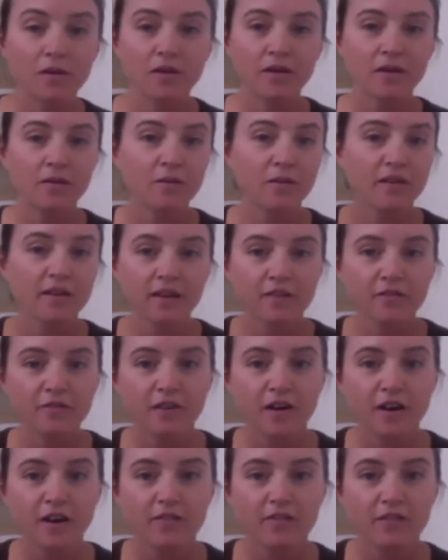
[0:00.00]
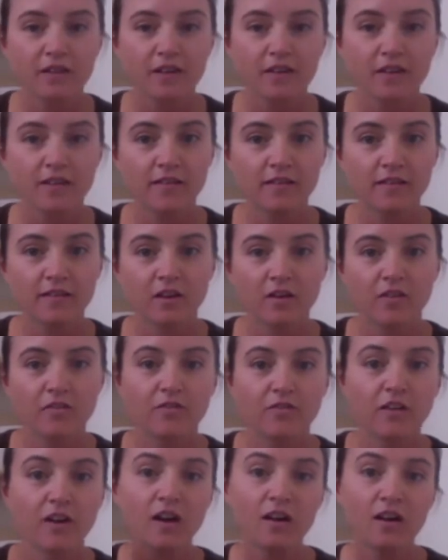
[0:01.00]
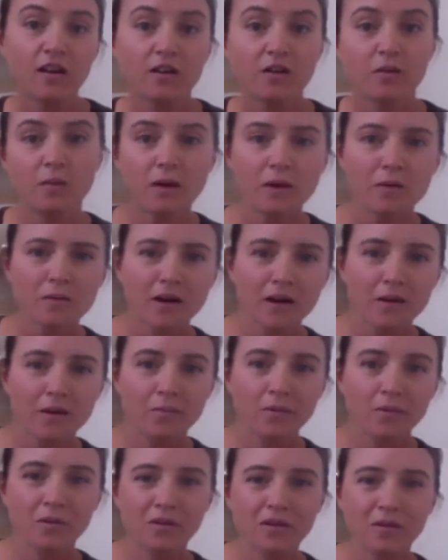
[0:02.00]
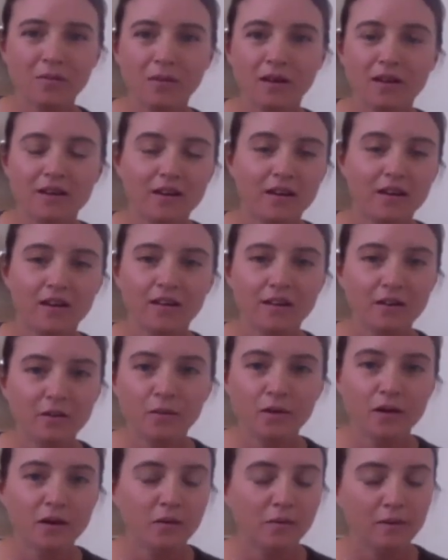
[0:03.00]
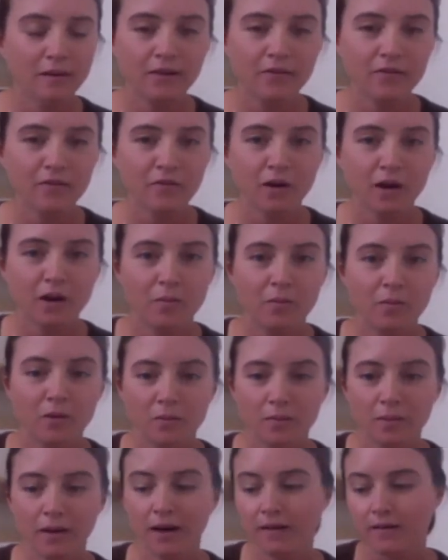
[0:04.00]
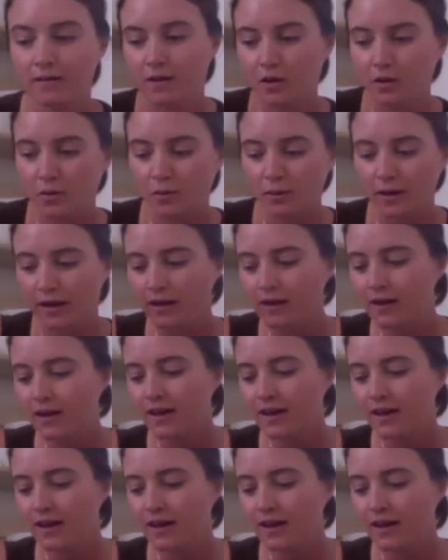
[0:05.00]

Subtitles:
It was like 5 years of, oh, you want to write a book? I'm like, I don't know what I would even write a book about. Go away.